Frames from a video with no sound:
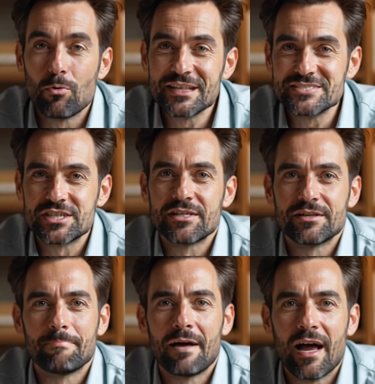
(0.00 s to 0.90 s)
where it
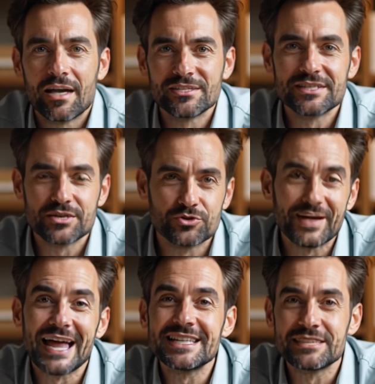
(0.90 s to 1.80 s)
starts by asking you
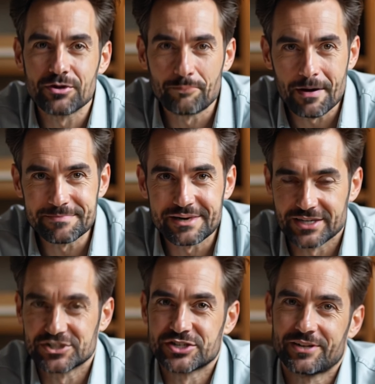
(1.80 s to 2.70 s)
to enter the
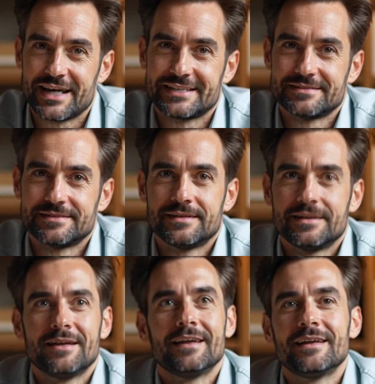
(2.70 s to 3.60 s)
website address.
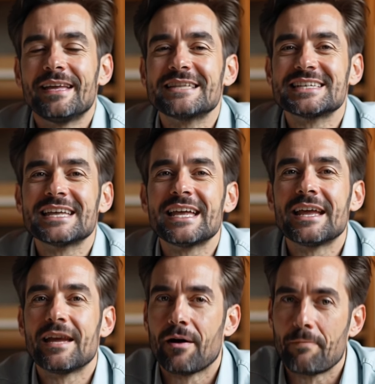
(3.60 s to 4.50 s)
Let's
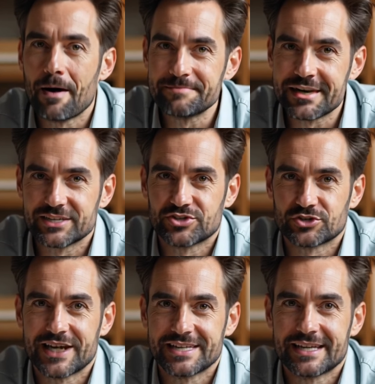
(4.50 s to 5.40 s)
key in our website
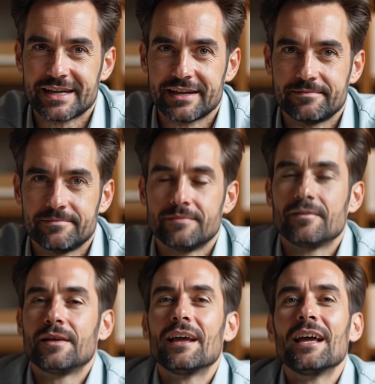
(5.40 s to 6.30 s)
address here.
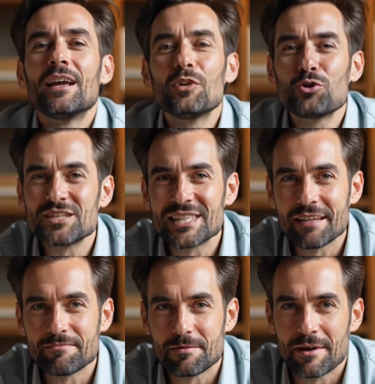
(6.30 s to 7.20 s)
Using the
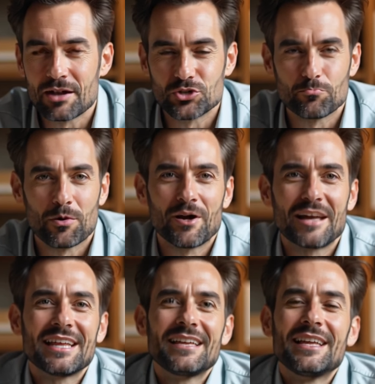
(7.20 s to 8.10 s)
information
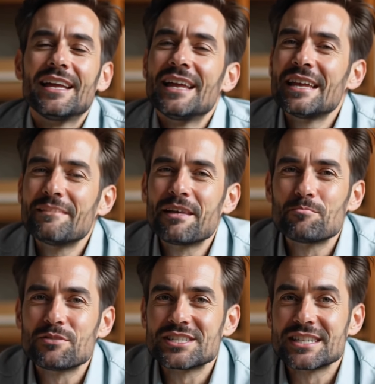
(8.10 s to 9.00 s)
provided, it then
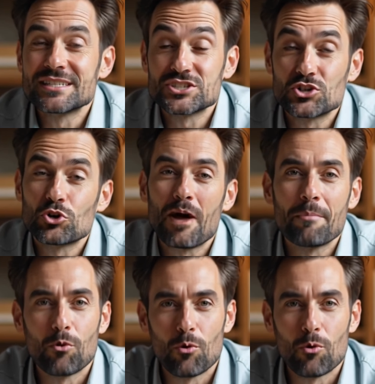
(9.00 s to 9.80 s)
proceeds to scrape